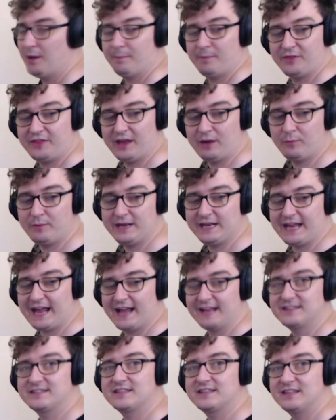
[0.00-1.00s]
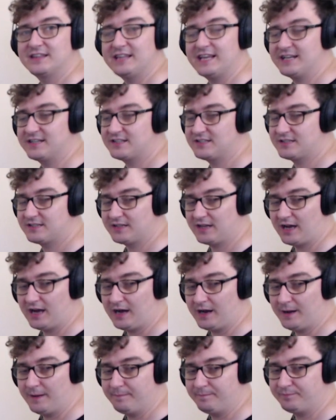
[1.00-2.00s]
but then we get this
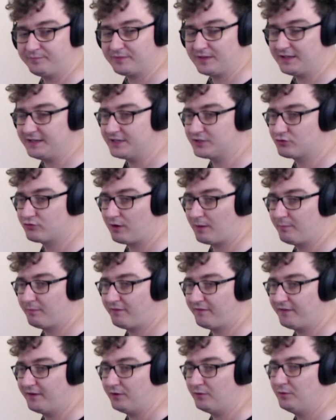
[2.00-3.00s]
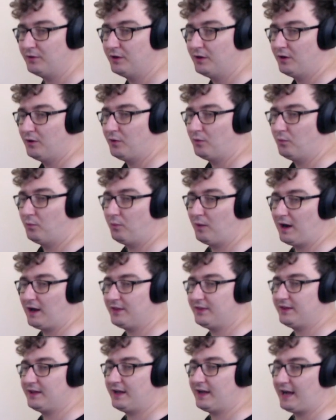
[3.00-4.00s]
um, this drum fill.
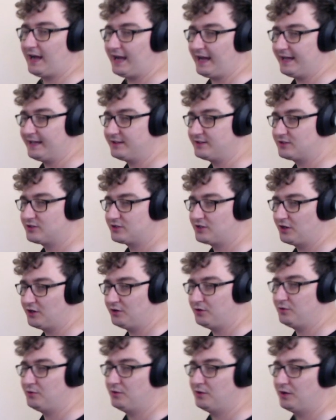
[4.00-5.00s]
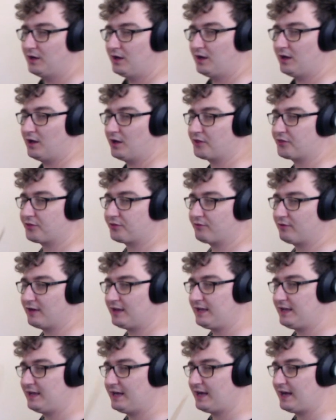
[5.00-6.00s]
One and two, a
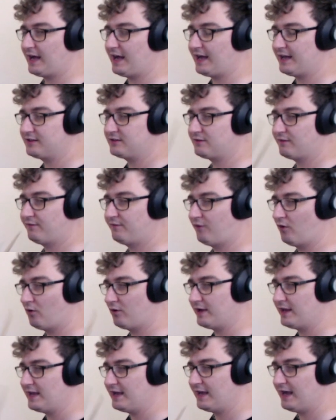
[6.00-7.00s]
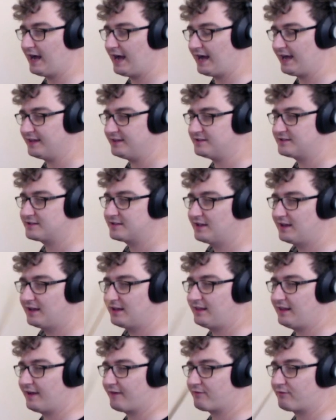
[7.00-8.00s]
three and forty and
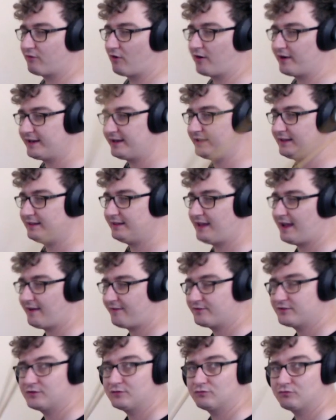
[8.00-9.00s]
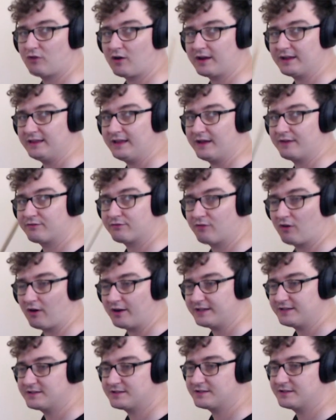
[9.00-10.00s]
left right left right left
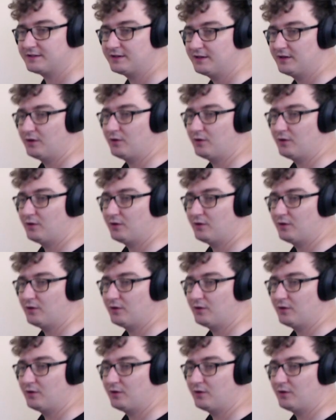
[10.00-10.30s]
right.